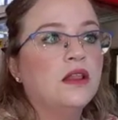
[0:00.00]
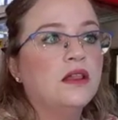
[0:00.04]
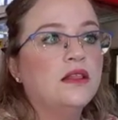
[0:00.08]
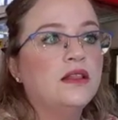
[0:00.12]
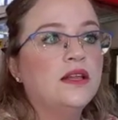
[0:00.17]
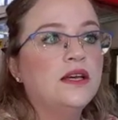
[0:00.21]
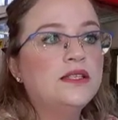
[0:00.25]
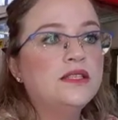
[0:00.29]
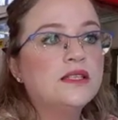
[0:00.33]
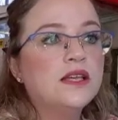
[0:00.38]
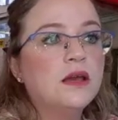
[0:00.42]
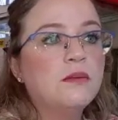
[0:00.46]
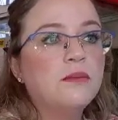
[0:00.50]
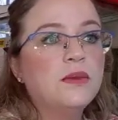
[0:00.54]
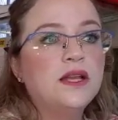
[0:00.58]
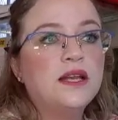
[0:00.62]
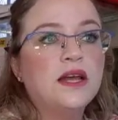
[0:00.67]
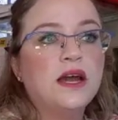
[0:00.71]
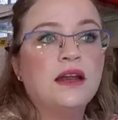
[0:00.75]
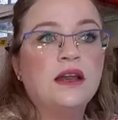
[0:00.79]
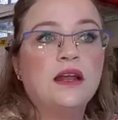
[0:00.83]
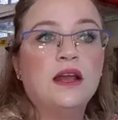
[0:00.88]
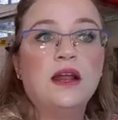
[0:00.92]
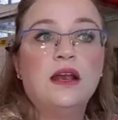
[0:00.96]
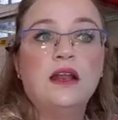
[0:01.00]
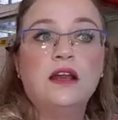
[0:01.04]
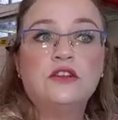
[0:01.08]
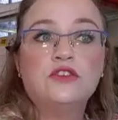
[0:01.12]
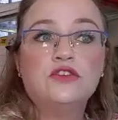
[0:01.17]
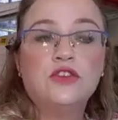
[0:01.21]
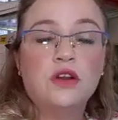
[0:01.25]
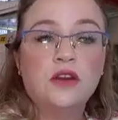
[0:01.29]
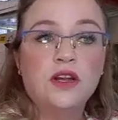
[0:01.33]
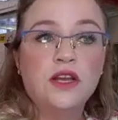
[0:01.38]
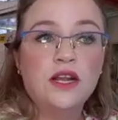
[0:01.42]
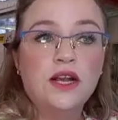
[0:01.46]
This can be done
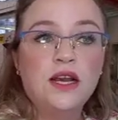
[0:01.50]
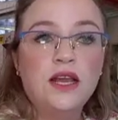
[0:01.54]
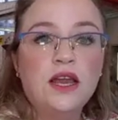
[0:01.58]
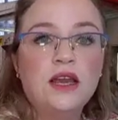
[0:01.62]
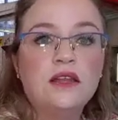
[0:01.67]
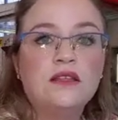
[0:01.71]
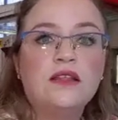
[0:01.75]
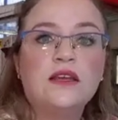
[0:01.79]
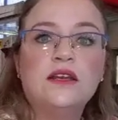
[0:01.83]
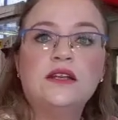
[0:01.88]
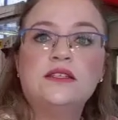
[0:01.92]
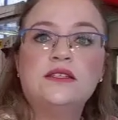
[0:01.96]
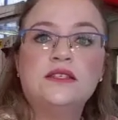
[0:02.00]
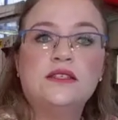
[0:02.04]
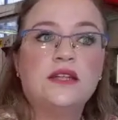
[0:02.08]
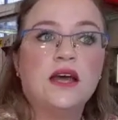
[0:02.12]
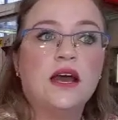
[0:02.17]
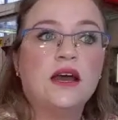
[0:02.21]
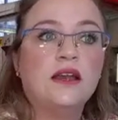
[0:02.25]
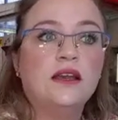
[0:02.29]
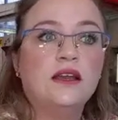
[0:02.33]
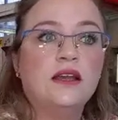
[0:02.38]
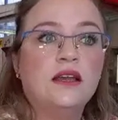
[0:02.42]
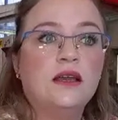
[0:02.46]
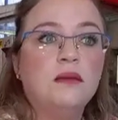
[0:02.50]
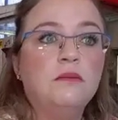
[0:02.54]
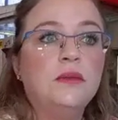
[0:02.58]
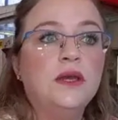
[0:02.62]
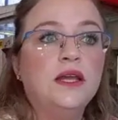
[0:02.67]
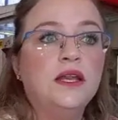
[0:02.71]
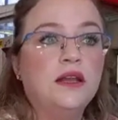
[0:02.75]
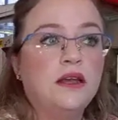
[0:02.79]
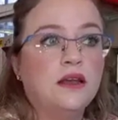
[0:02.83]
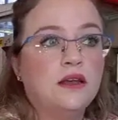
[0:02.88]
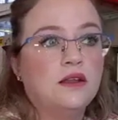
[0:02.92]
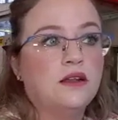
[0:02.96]
electronically and then it's done
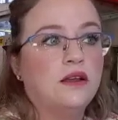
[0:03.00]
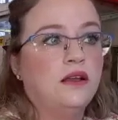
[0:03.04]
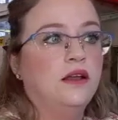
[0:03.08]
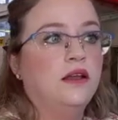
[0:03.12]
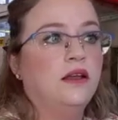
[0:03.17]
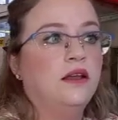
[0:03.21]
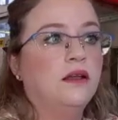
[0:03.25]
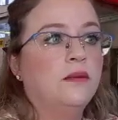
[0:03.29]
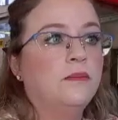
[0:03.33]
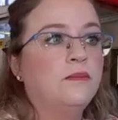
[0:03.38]
immediately.